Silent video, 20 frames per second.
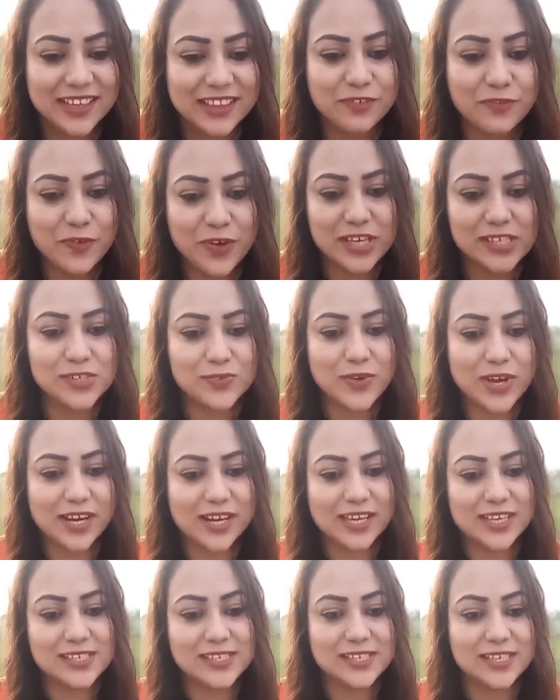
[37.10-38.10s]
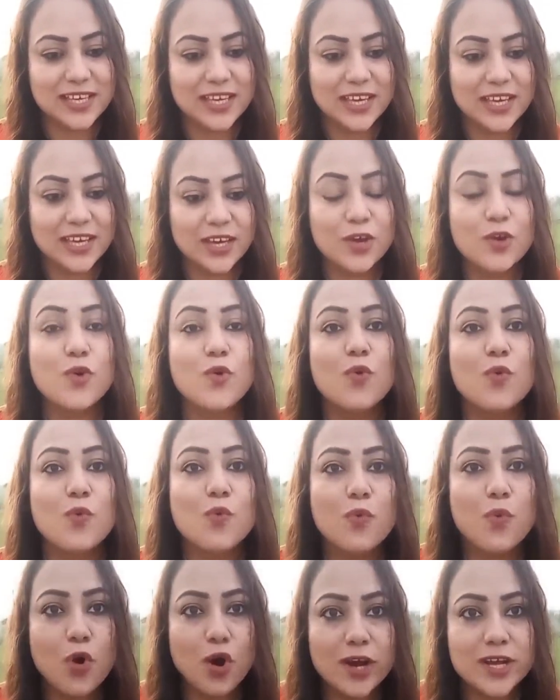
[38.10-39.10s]
The first one is,
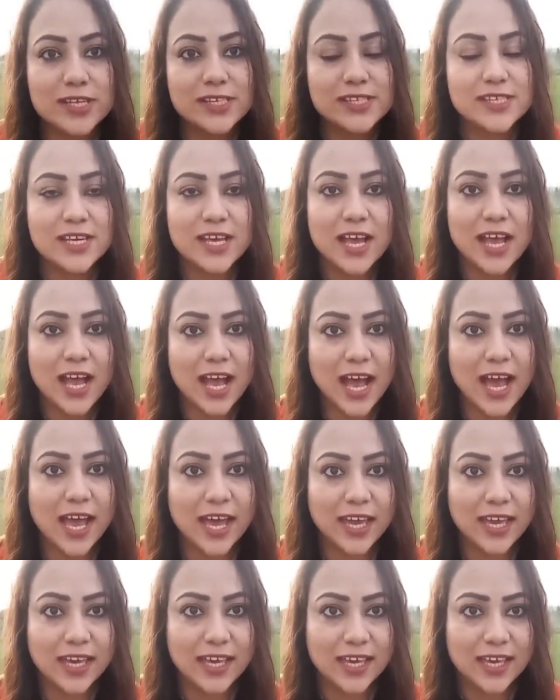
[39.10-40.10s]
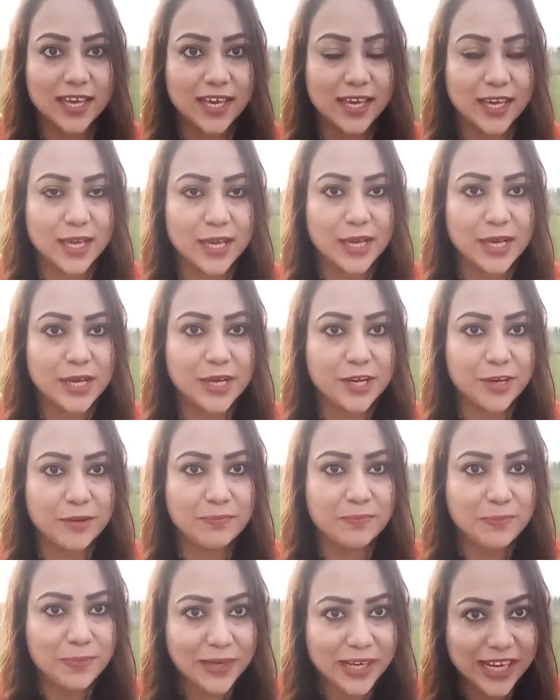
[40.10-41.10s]
was I
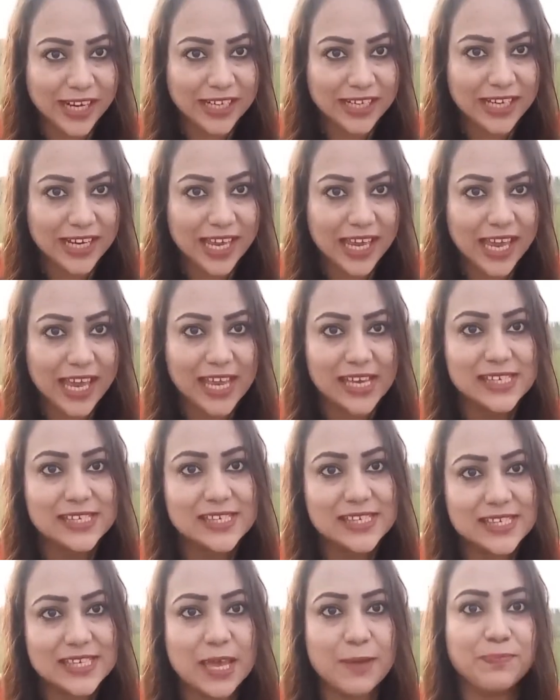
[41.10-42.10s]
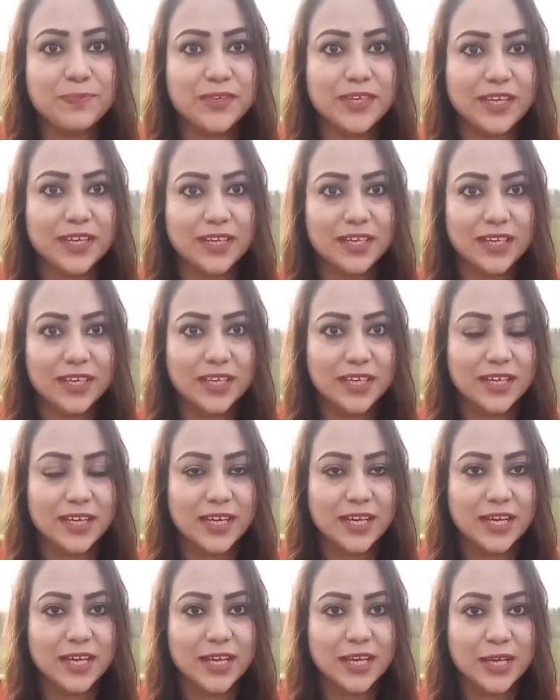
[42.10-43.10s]
completely accepted
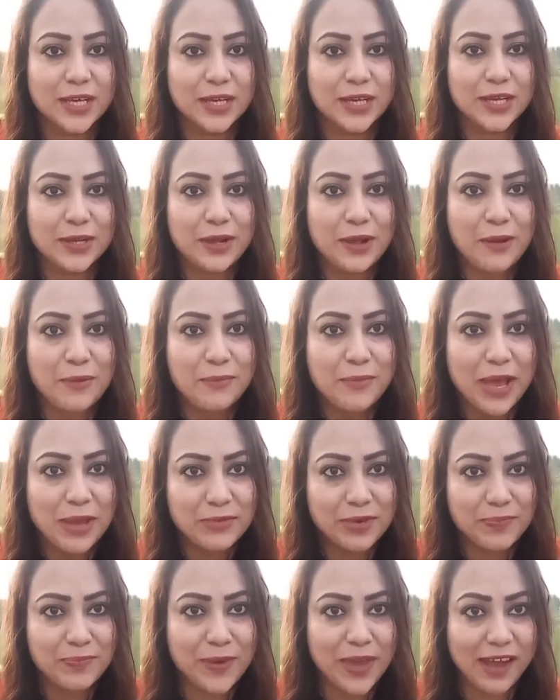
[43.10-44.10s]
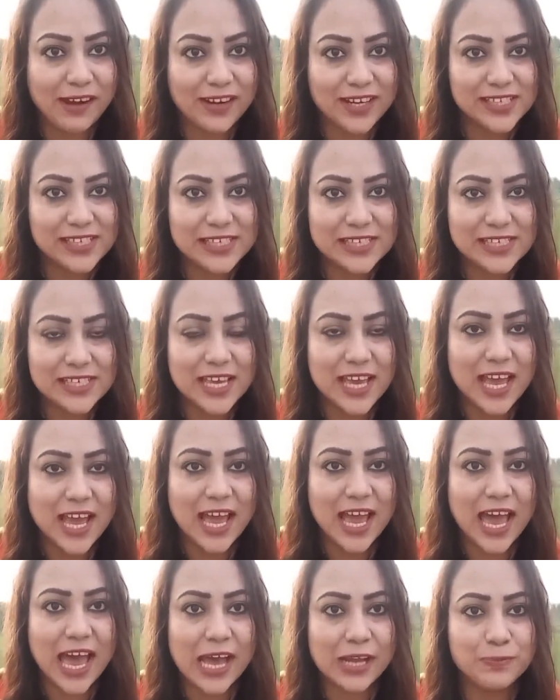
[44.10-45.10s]
by my parents
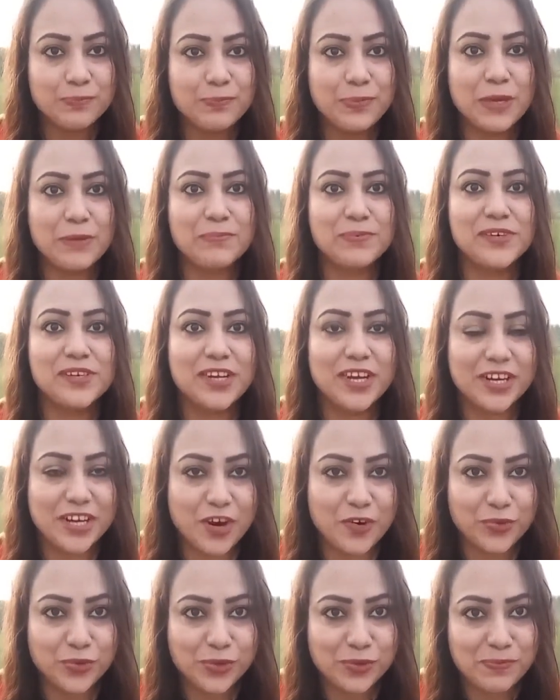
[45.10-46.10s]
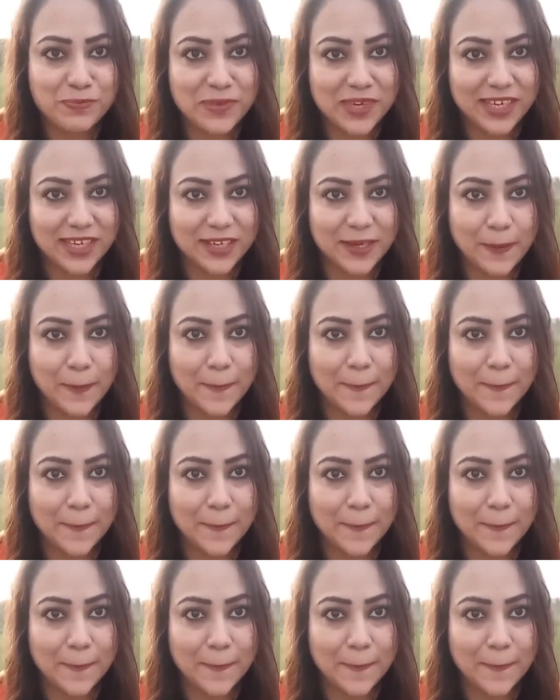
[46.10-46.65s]
and people around me?